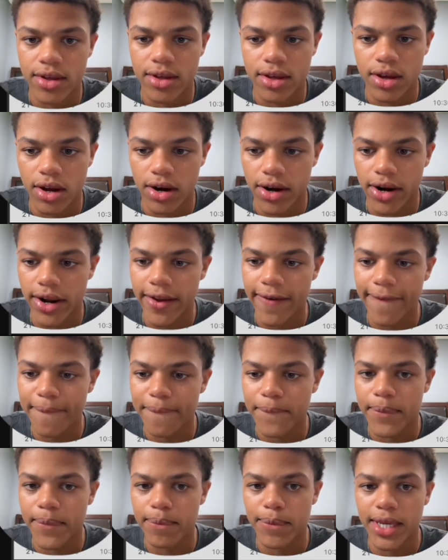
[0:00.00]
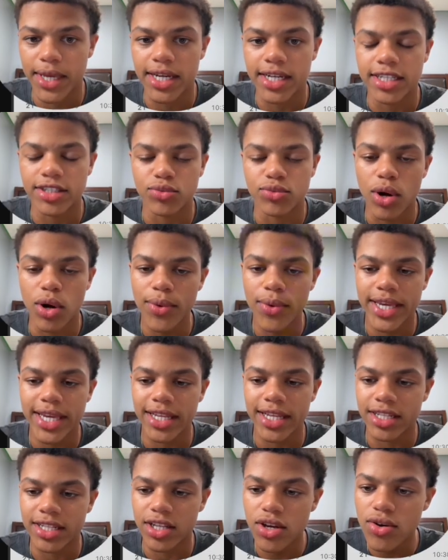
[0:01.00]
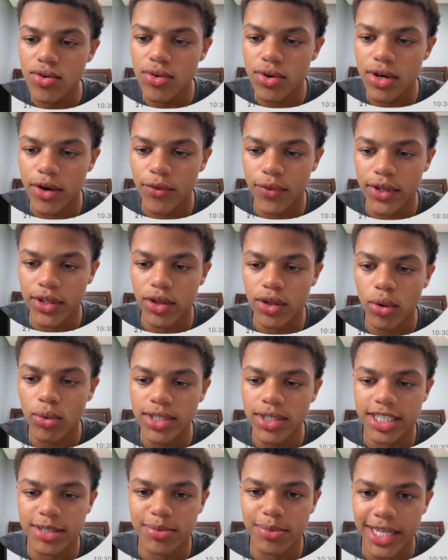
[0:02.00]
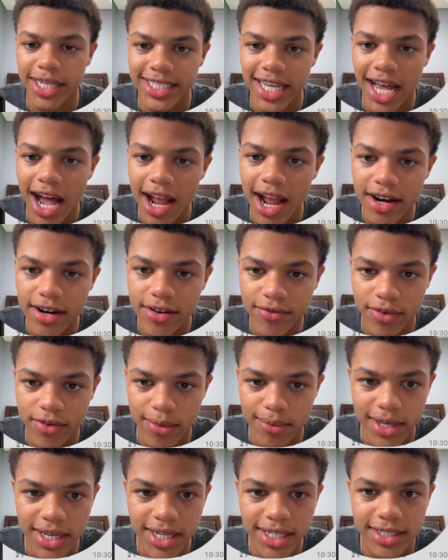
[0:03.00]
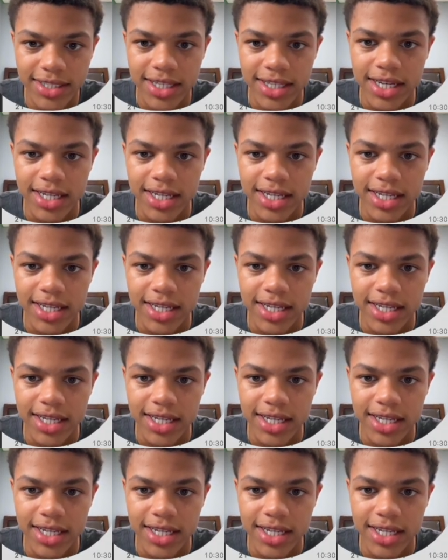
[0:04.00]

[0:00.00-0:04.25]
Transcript: All right. Because what we can do if we don't displace higher from this,